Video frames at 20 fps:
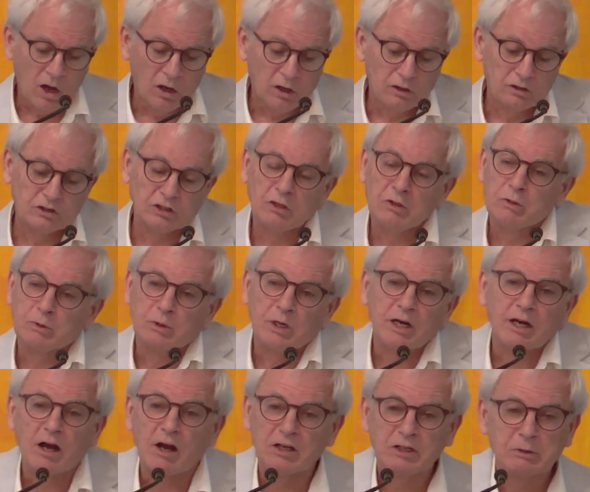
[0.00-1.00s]
So,
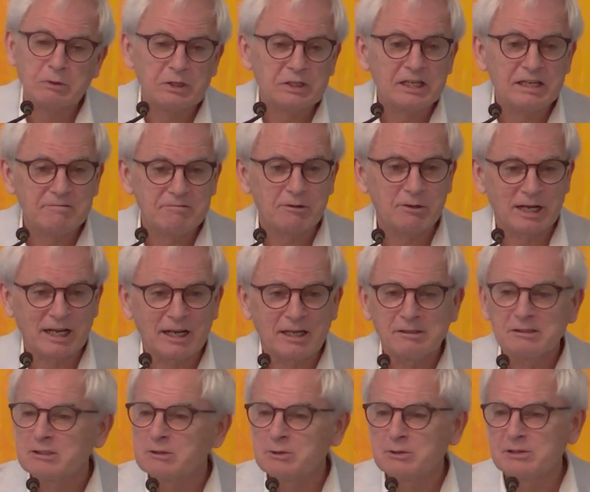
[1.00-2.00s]
are you looking for
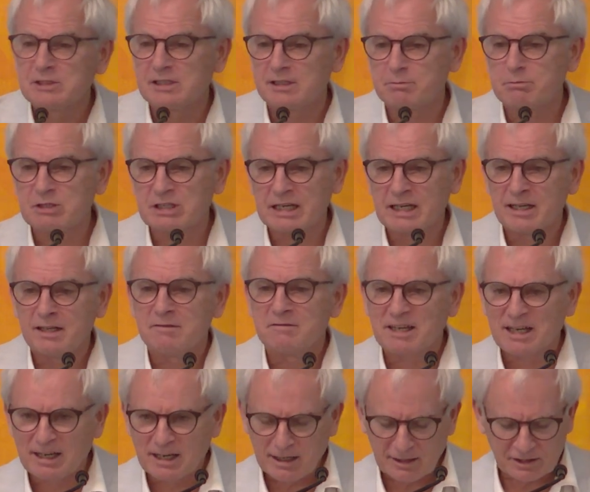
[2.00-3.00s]
answers, a plan of
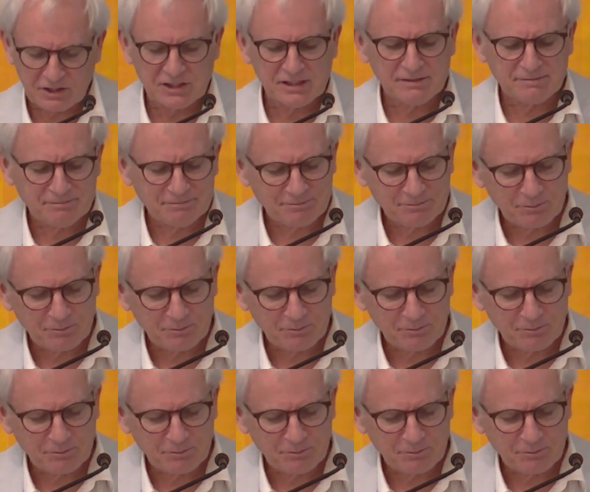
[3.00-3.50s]
action?